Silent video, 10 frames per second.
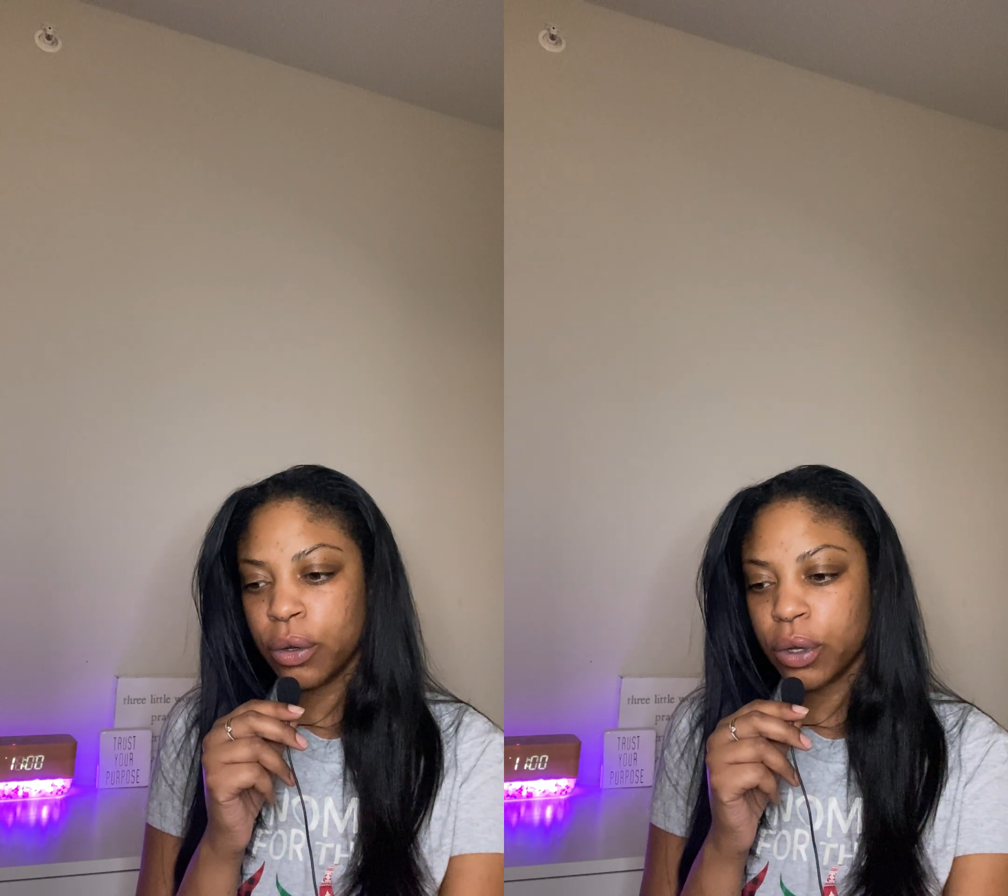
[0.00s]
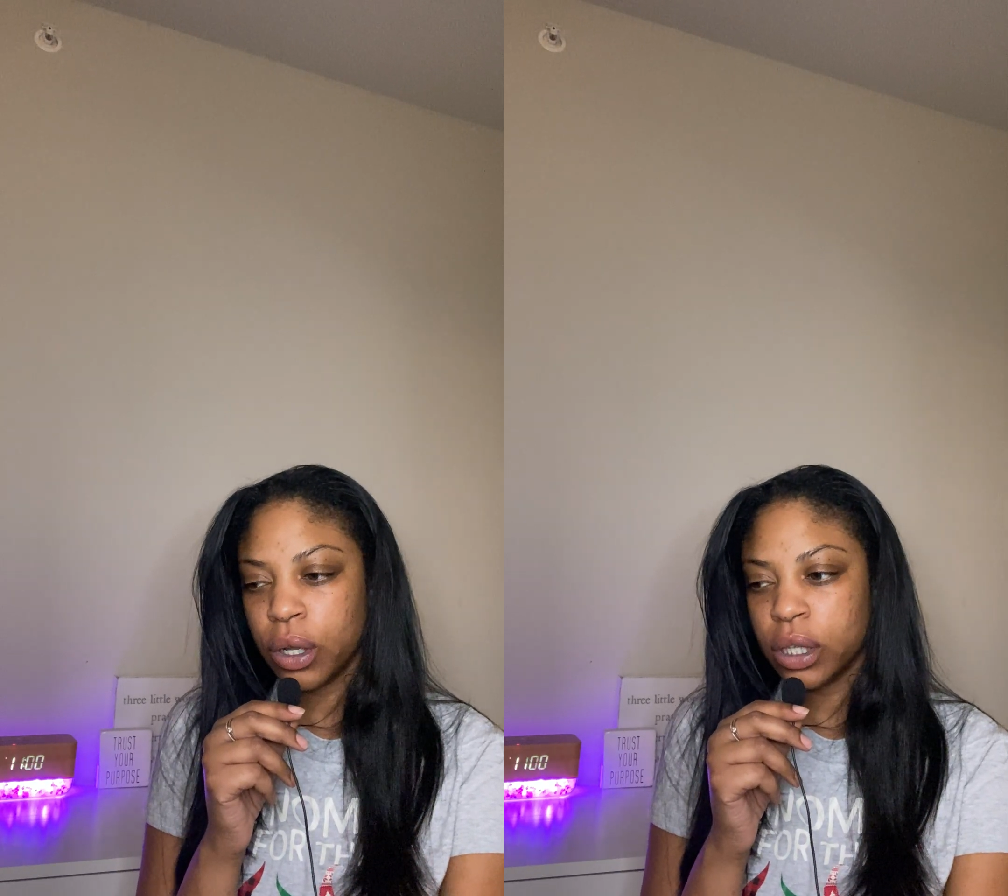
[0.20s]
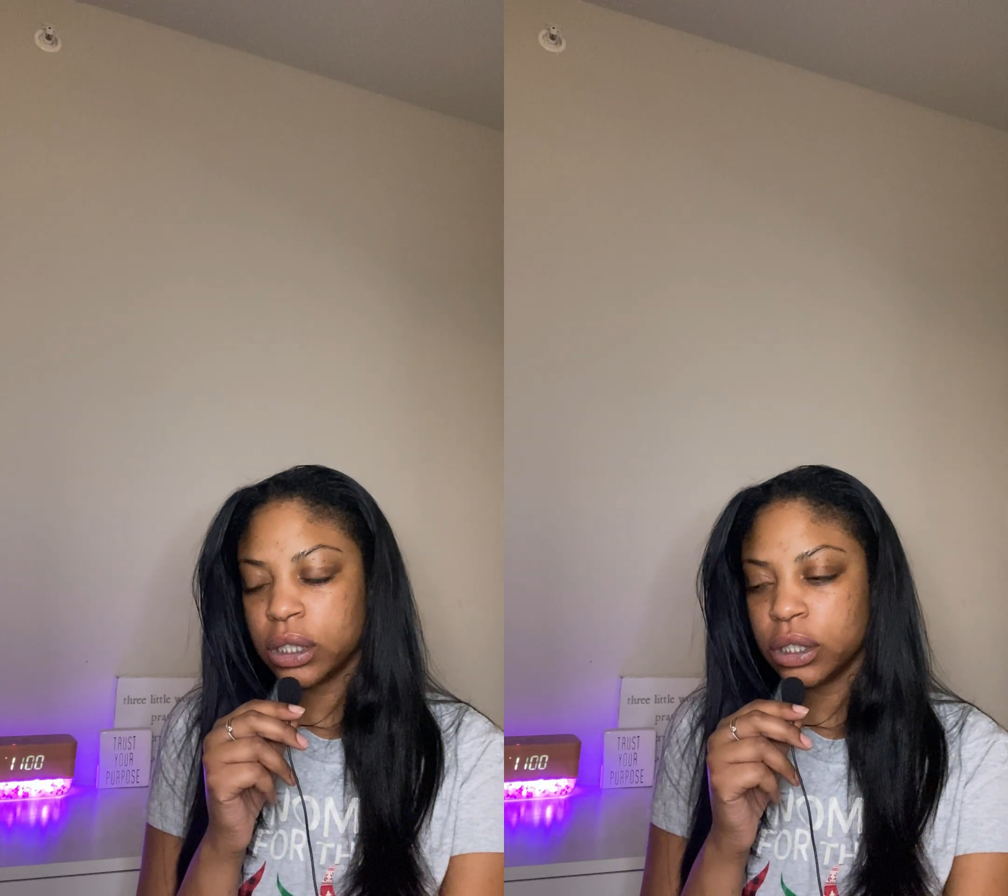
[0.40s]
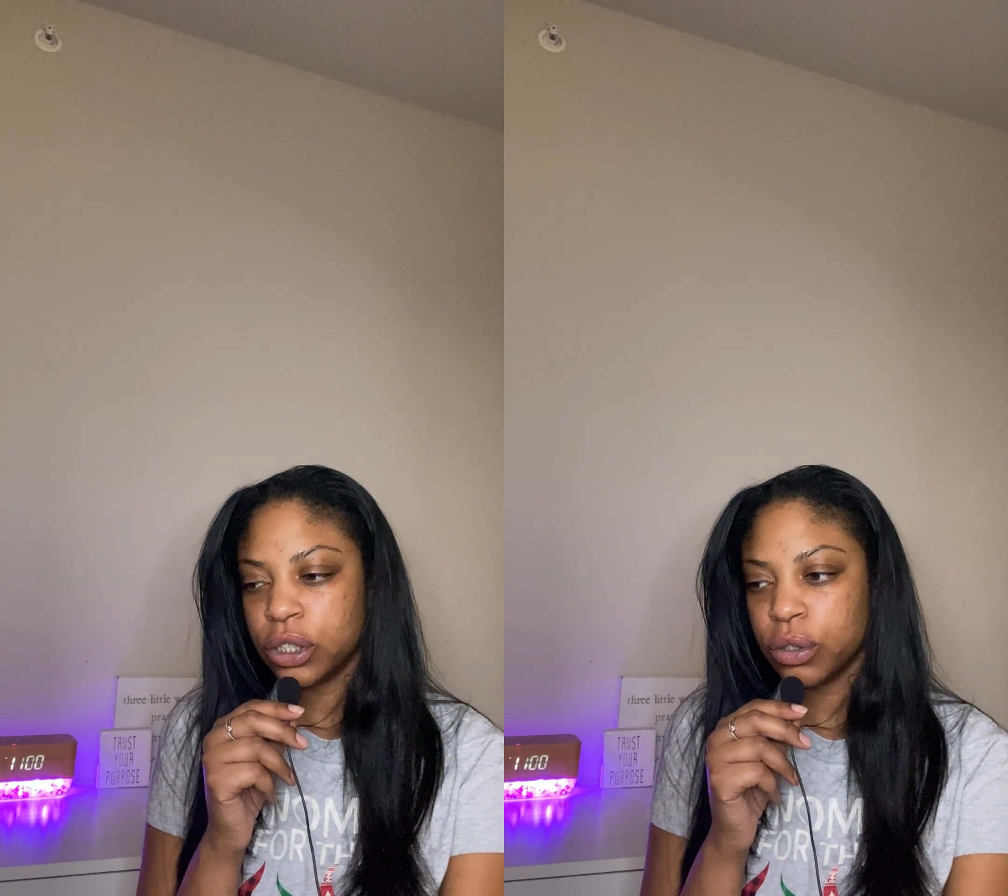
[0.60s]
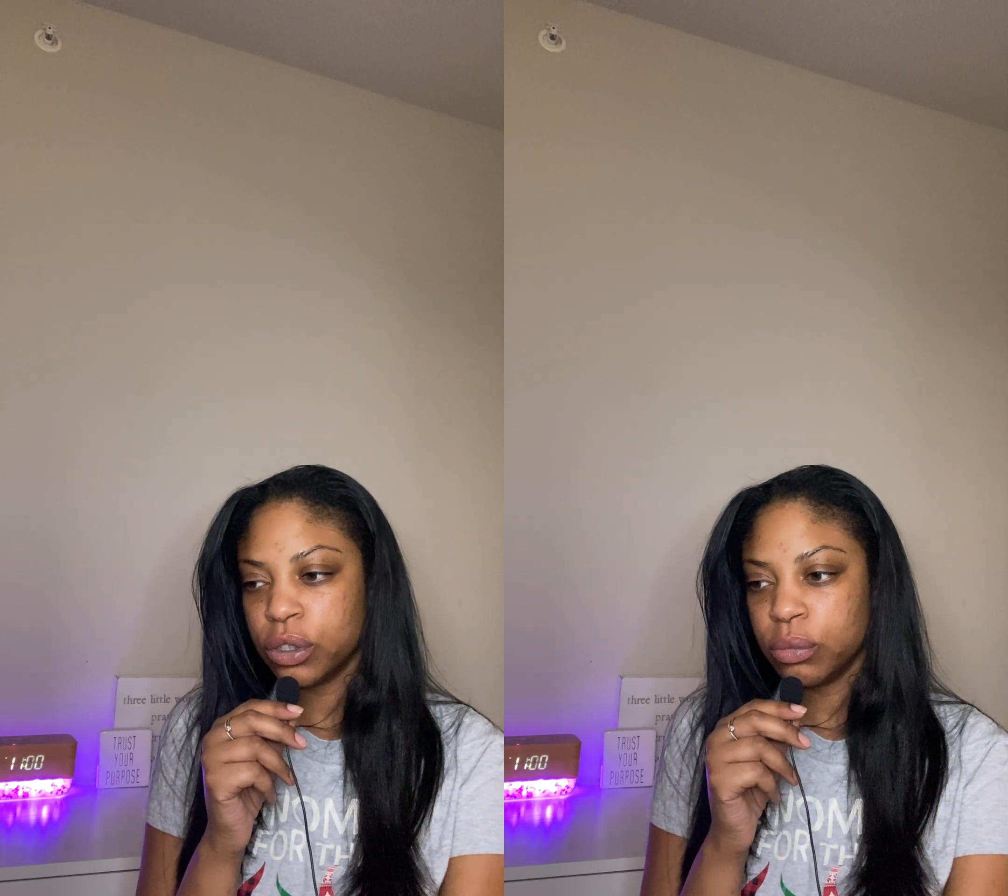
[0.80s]
or causing the
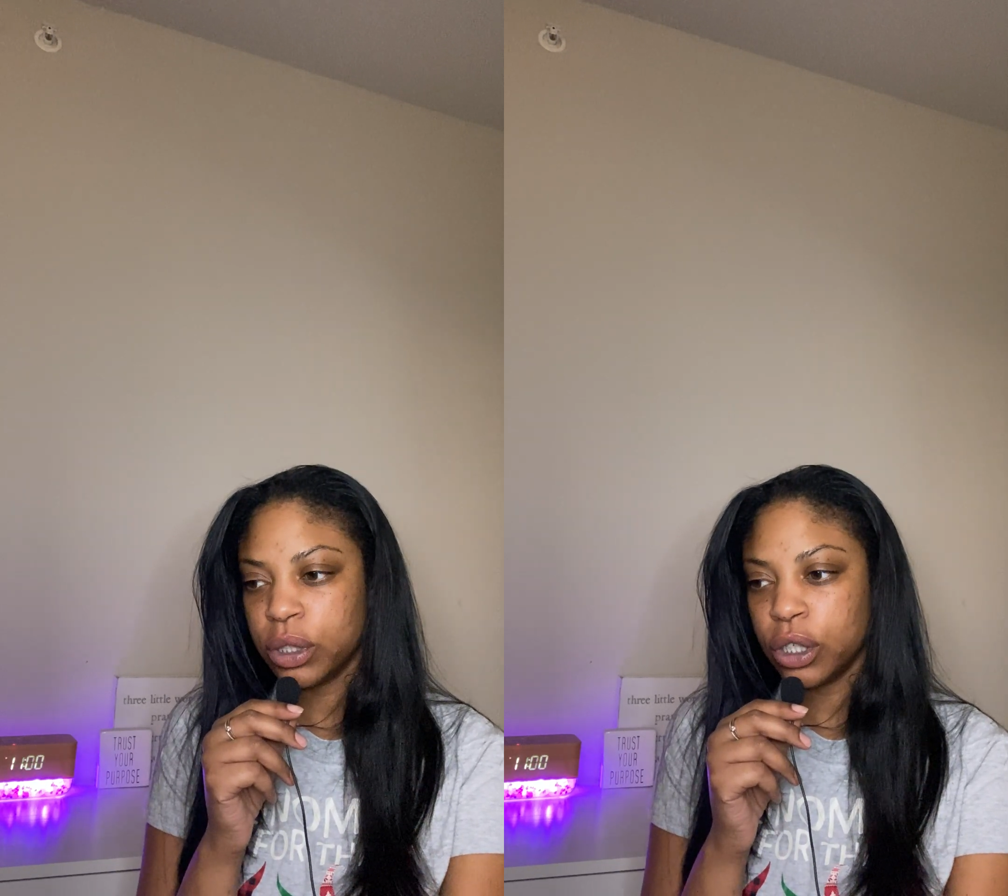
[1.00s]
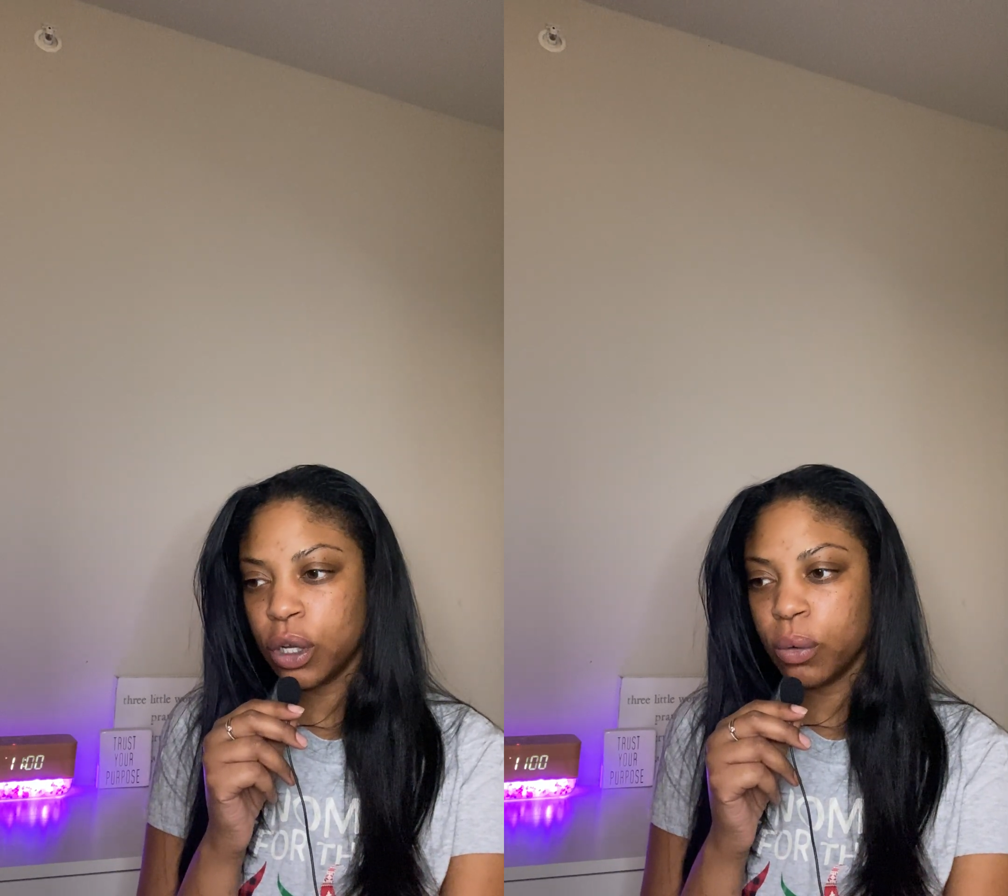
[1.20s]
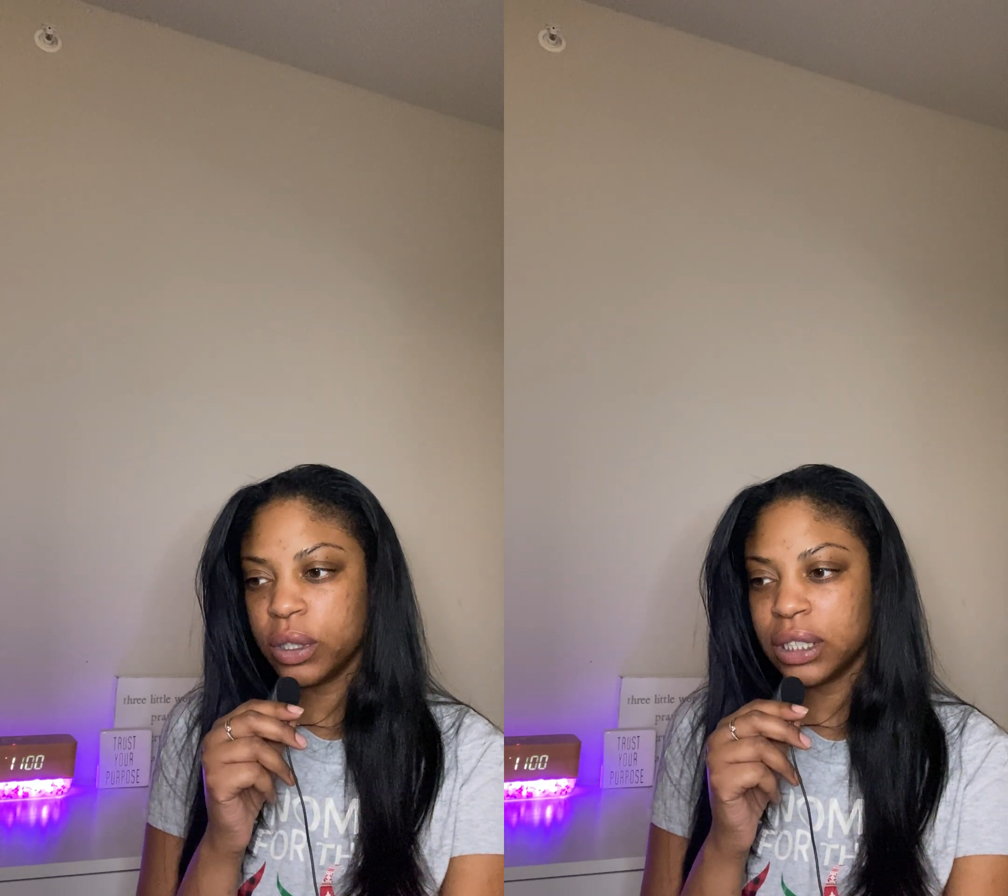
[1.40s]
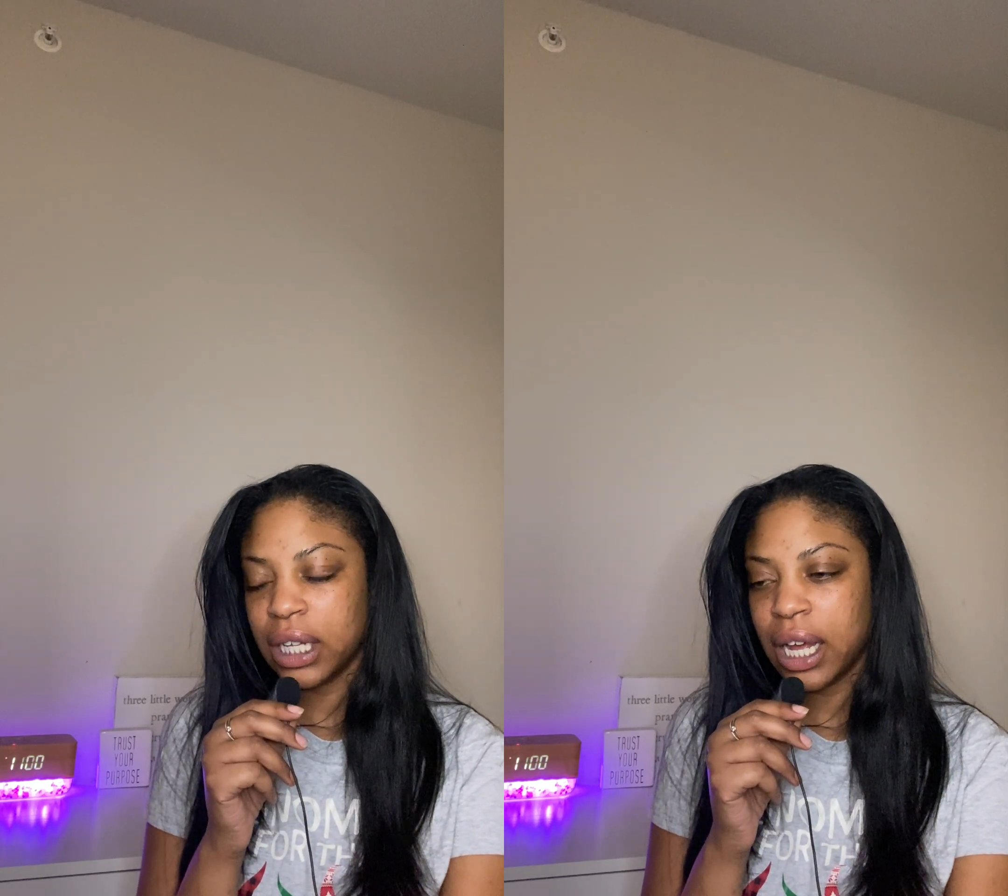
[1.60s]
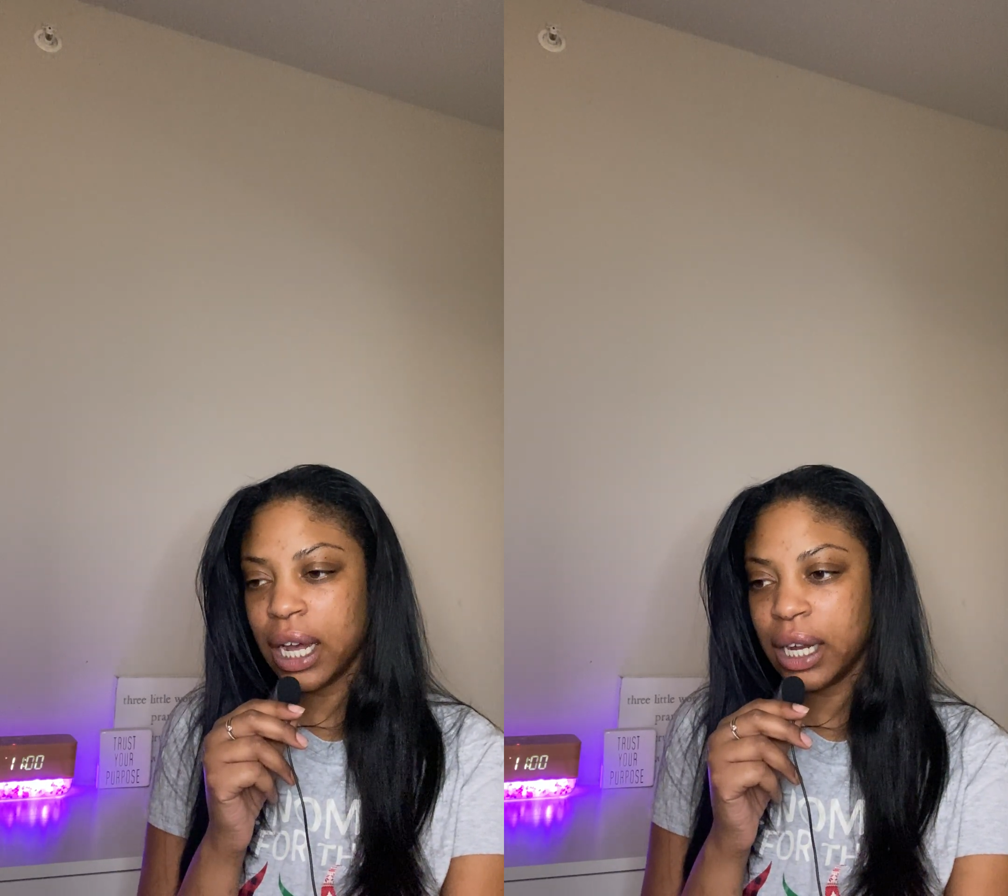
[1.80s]
chosen one to go into
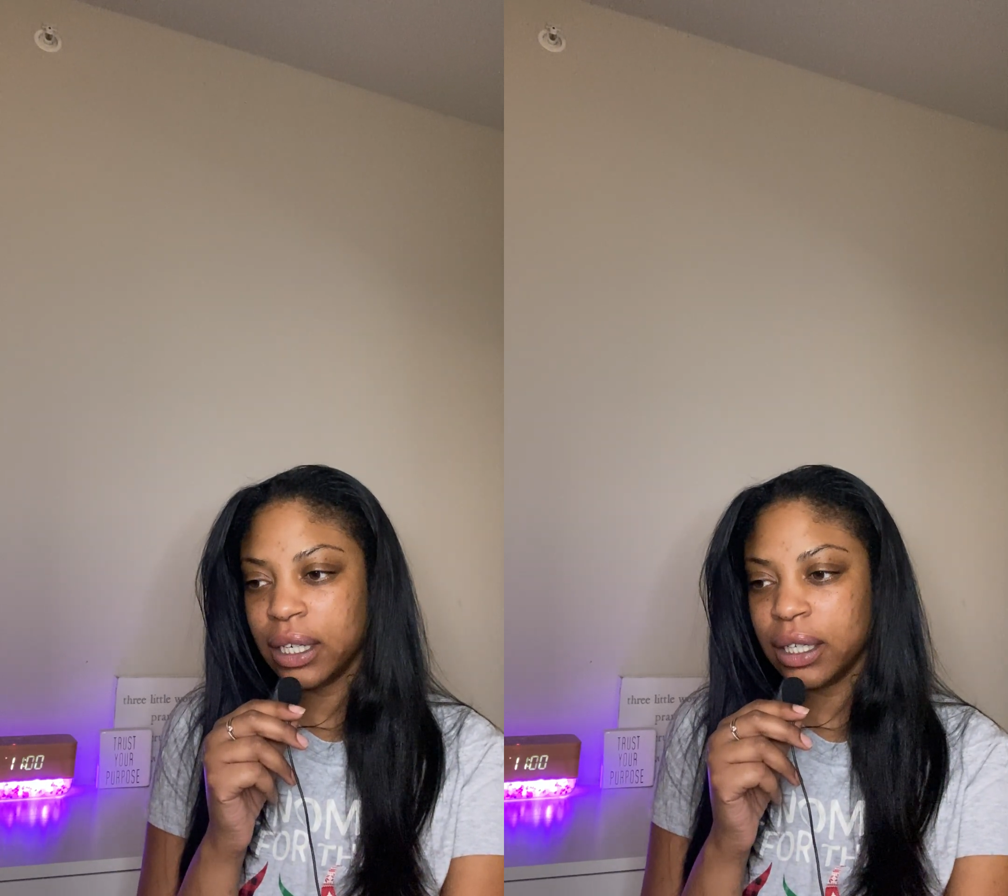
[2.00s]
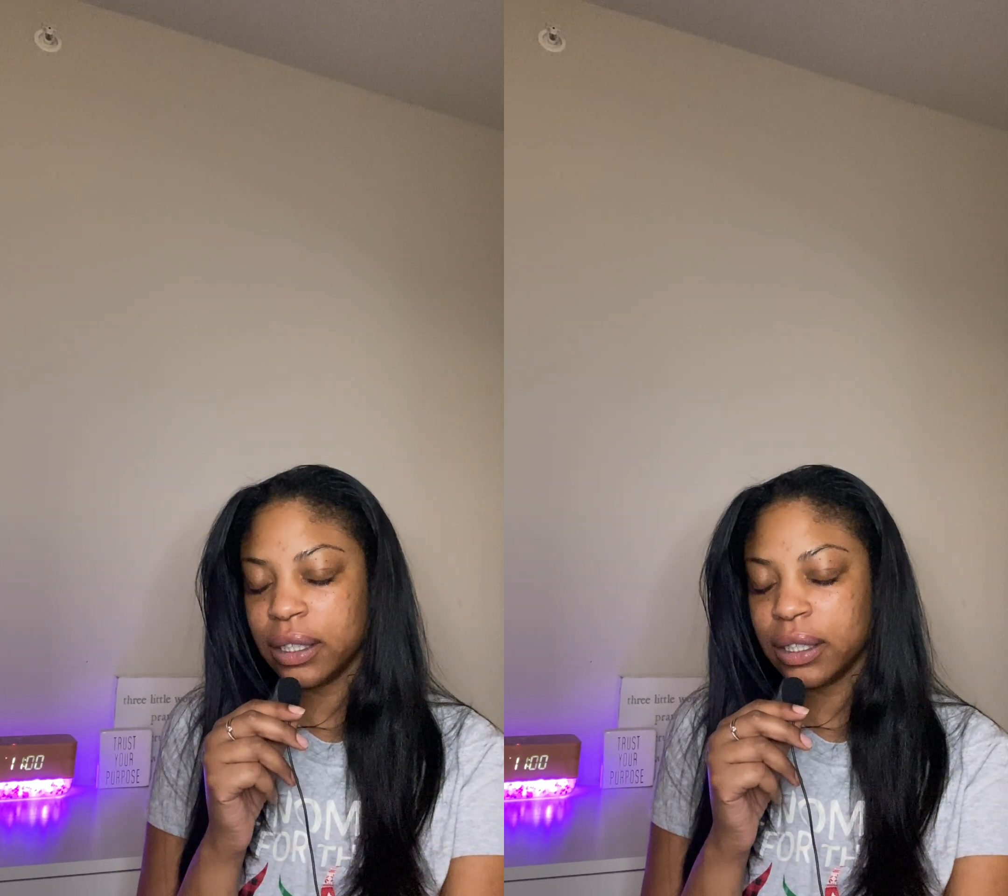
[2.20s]
hiding,